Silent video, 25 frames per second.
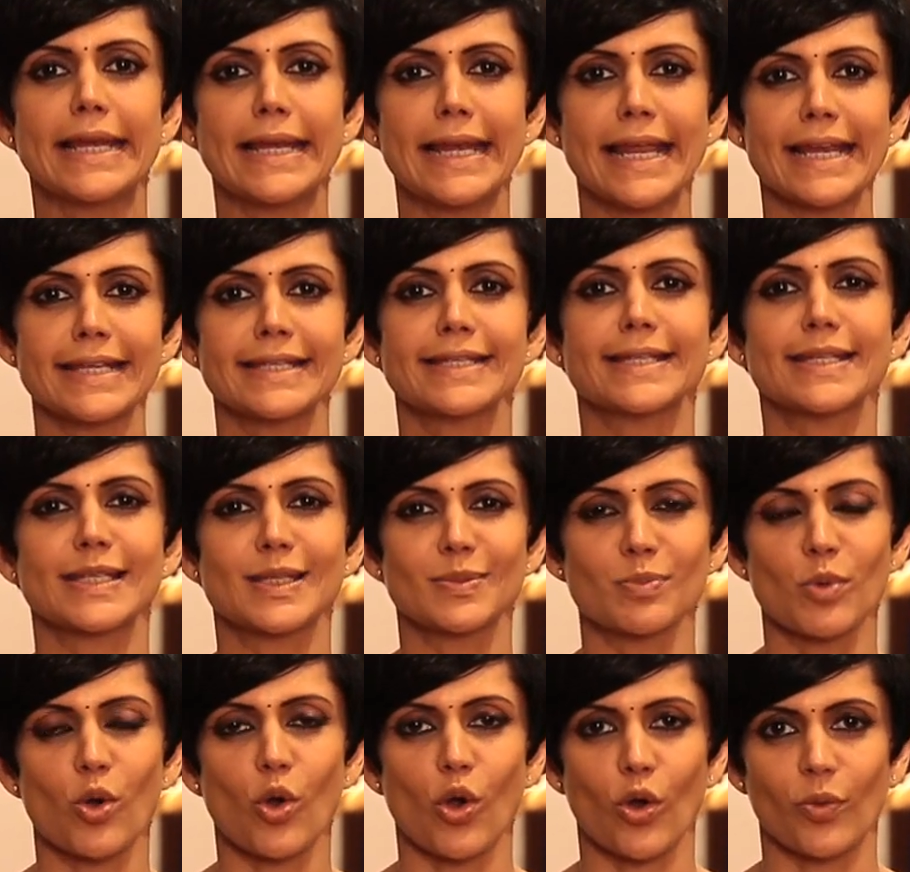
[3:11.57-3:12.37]
less
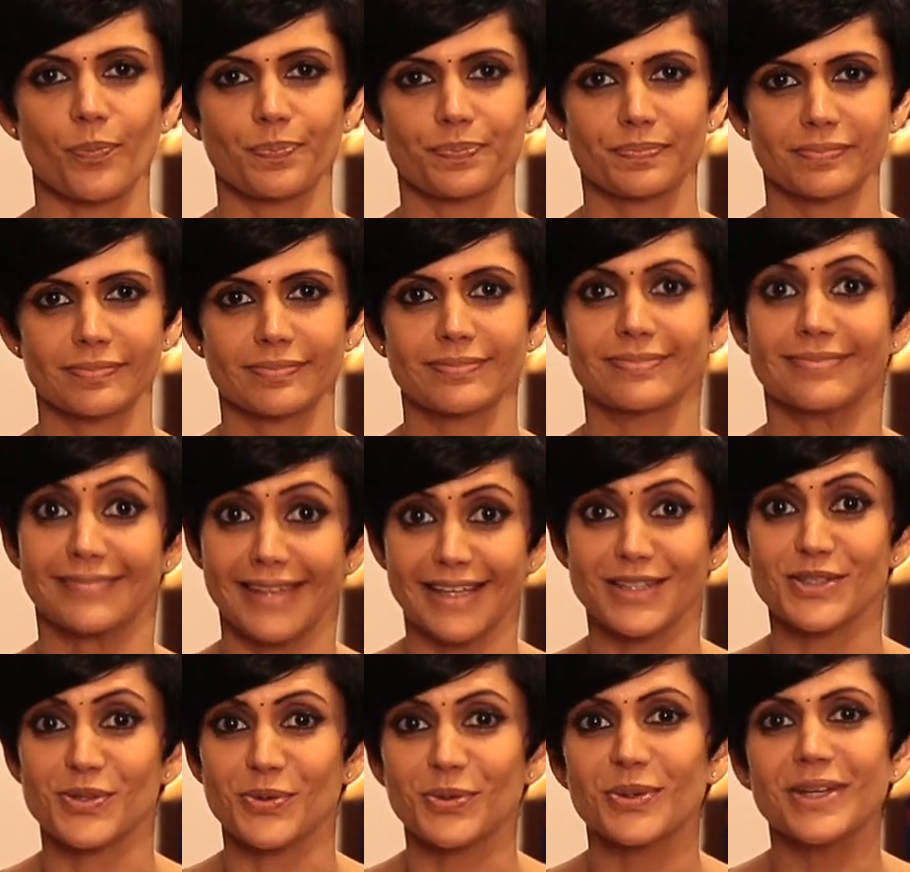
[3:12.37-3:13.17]
is more.
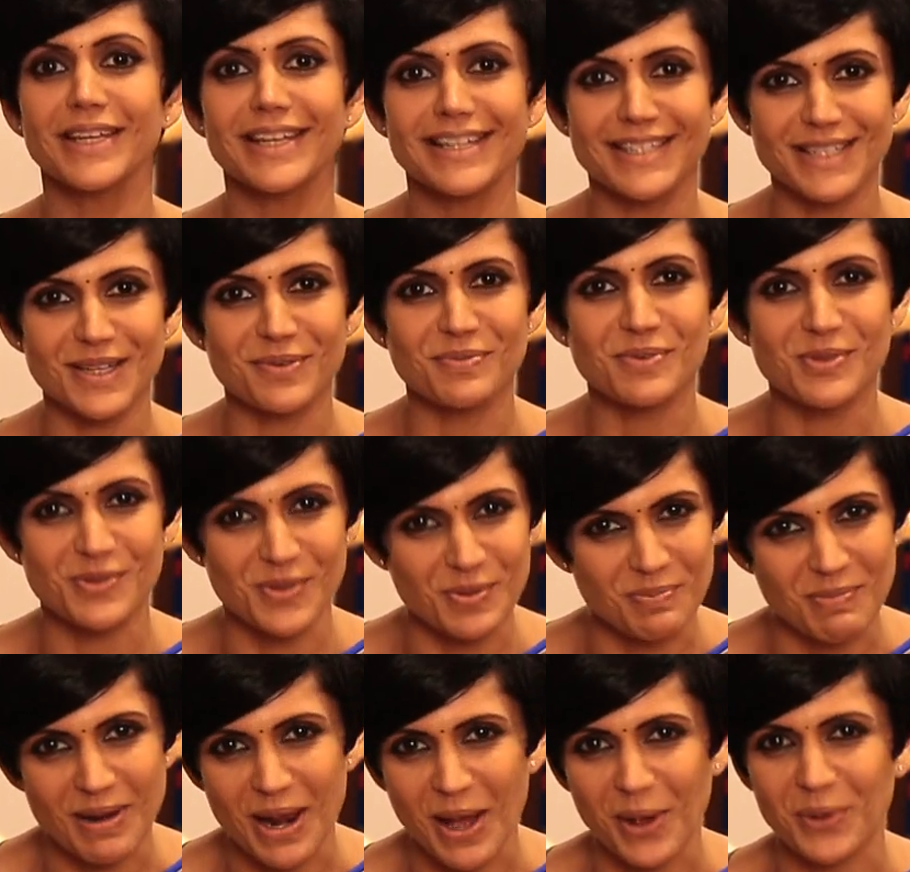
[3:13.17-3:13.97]
That's only in terms of
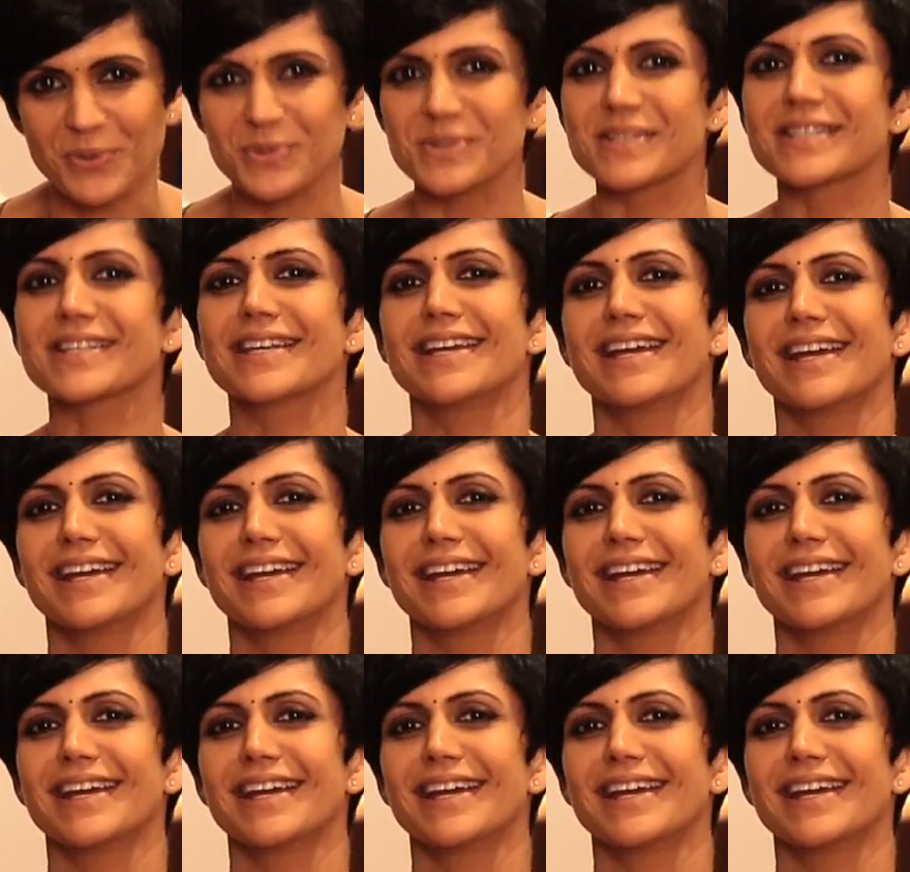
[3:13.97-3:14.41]
the blouse.